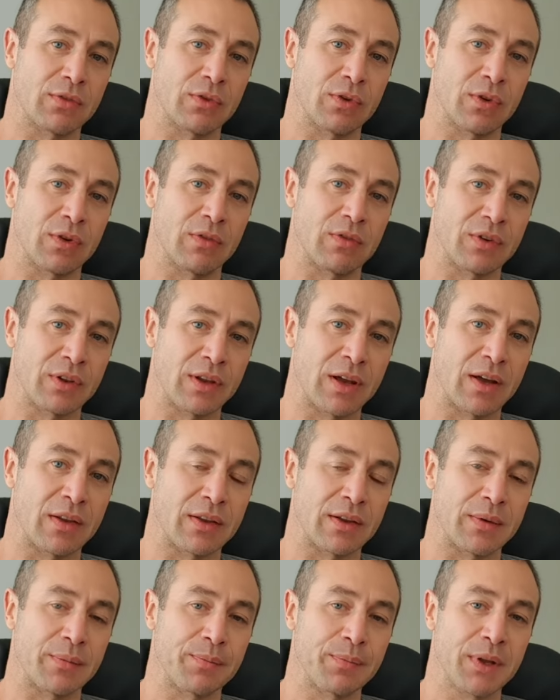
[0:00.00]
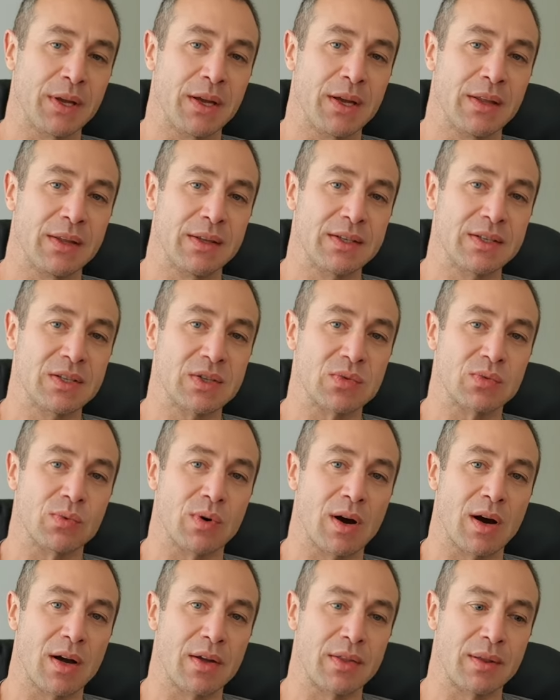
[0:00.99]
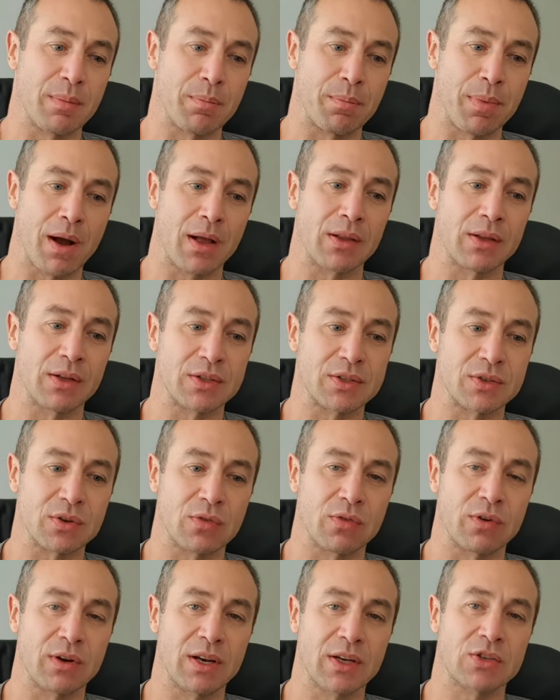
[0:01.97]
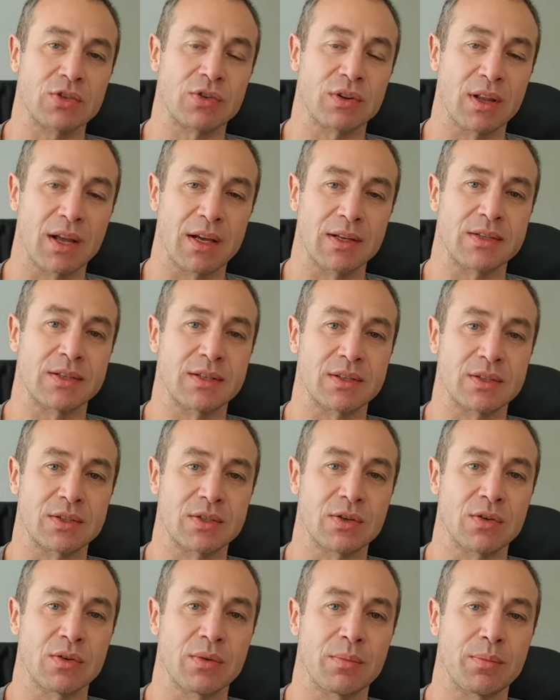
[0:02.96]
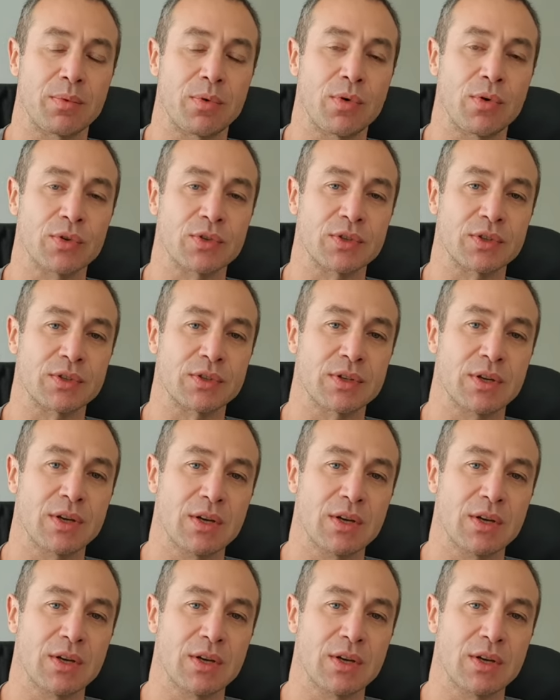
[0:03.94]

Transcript: of another this is why the balance of electrolytes is so important